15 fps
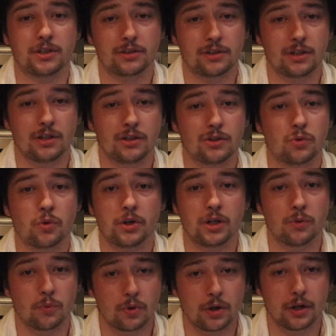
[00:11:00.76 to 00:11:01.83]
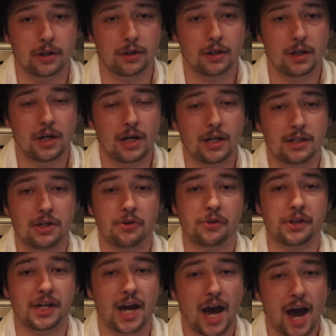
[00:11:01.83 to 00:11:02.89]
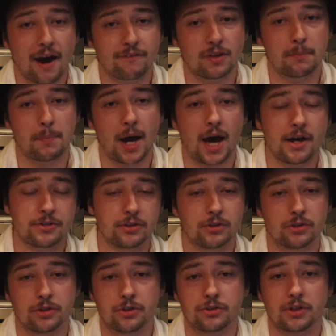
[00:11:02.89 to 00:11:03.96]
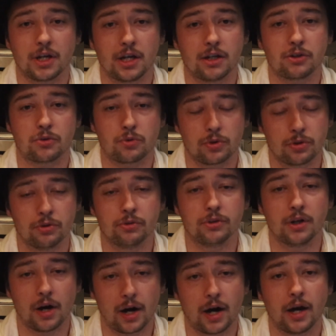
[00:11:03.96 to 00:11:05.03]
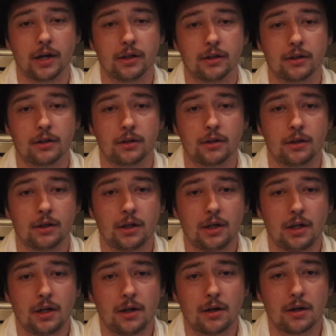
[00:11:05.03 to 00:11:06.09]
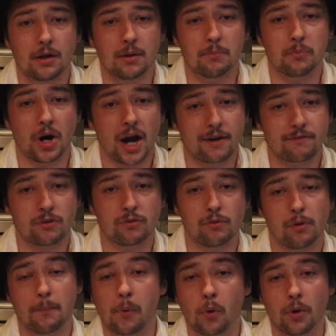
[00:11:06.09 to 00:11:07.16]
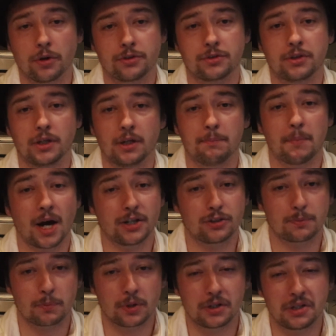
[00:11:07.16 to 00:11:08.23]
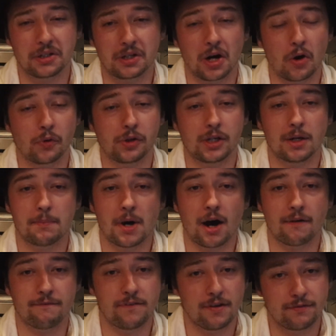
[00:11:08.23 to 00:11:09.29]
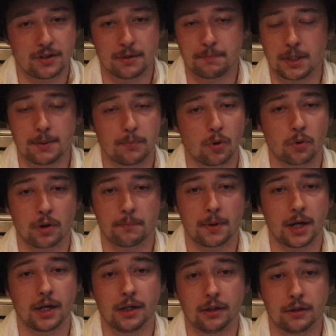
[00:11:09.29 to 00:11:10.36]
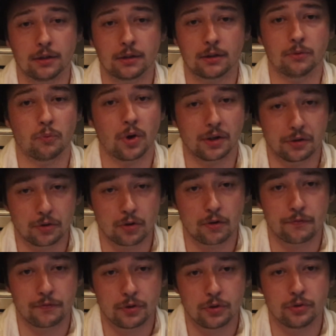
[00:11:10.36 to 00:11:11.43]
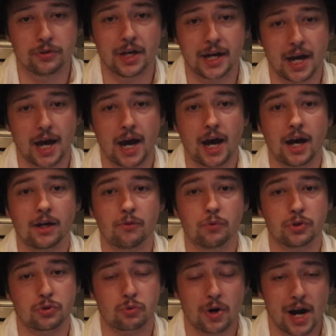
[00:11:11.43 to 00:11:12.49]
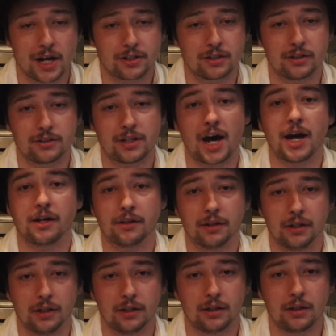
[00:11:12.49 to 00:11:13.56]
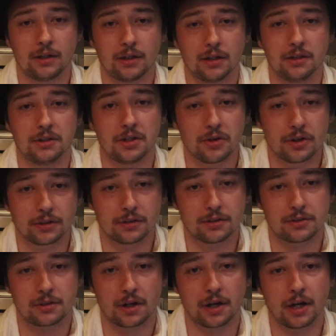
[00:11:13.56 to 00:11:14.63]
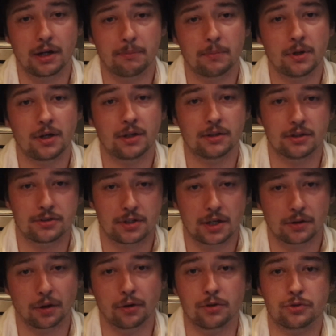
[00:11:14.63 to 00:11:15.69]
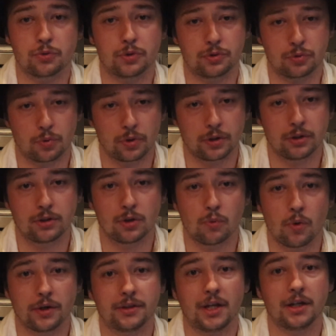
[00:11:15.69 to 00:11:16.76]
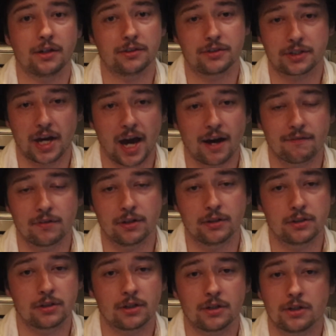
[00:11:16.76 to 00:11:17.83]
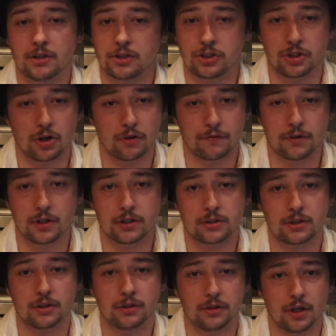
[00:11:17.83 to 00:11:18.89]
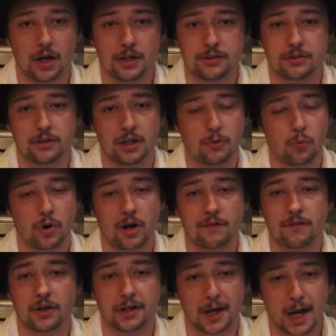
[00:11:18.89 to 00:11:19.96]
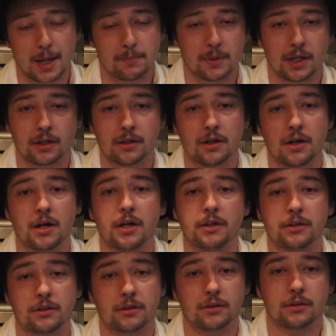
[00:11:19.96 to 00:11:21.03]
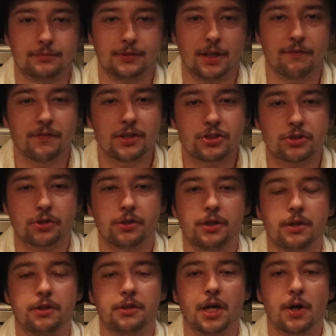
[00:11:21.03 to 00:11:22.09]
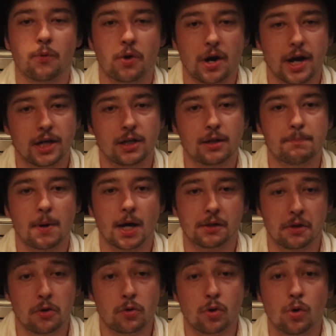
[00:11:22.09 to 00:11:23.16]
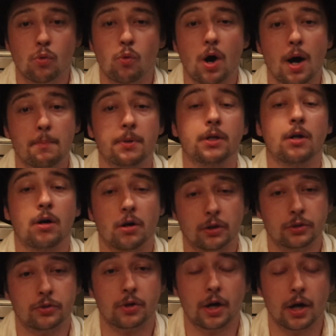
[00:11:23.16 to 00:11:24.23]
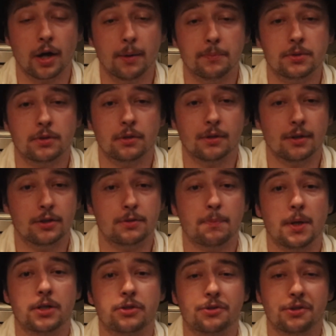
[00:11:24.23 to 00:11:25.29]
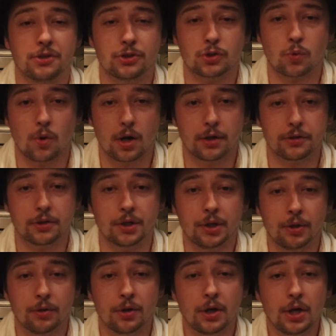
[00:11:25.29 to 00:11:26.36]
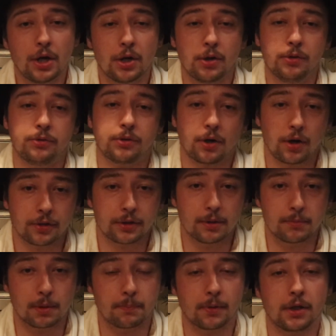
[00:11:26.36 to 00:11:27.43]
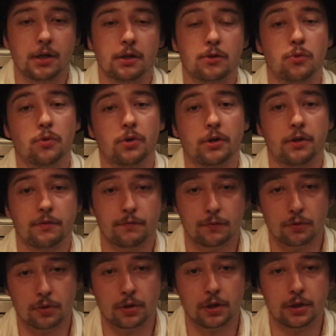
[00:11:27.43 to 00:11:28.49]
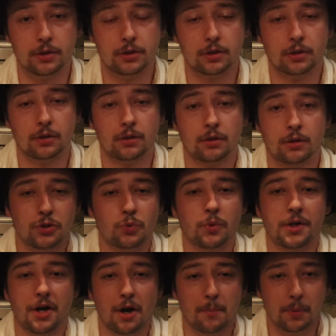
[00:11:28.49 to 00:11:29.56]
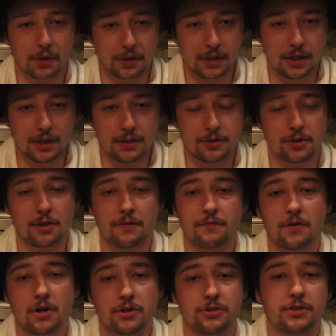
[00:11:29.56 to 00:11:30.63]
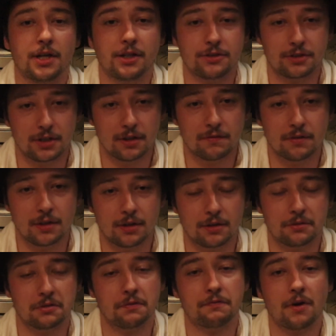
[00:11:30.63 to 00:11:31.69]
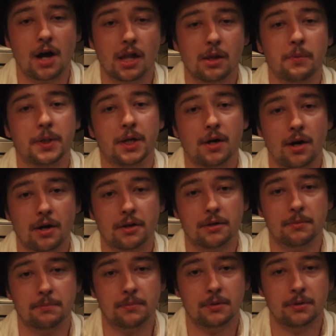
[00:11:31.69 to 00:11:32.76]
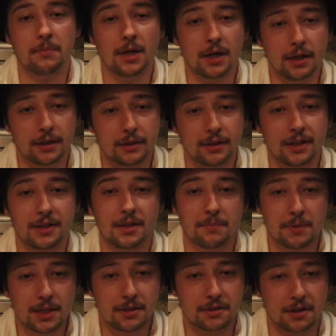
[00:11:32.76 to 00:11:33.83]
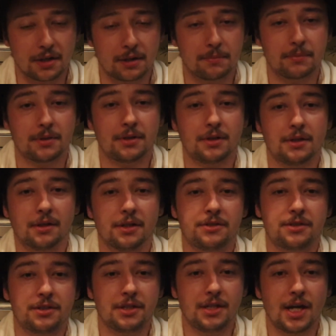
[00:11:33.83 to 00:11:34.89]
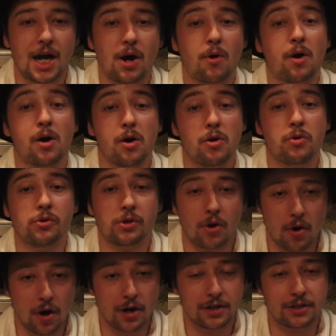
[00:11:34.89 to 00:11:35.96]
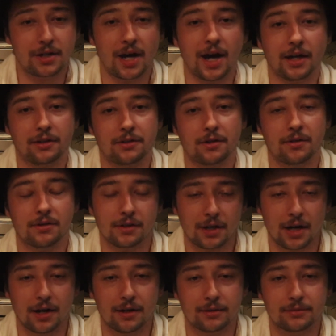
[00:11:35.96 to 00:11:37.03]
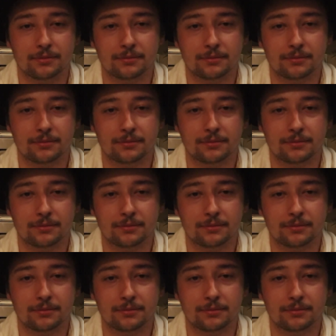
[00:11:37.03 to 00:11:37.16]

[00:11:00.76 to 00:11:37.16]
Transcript: 1621, nearly half the passengers and crew died. Bradford reports that by spring only about 50 people remained, and what little food they had was rationed tightly, and during this time, the settlers resorted to what they could scavenge: shellfish, nuts, and whatever game they could hunt. Eventually, they were aided by local Wampanoag tribes, especially Squanto, who taught them to plant corn and forage. This would help lead to the first Thanksgiving the following autumn. But, in the meantime, let's see how our own hardtack turned out.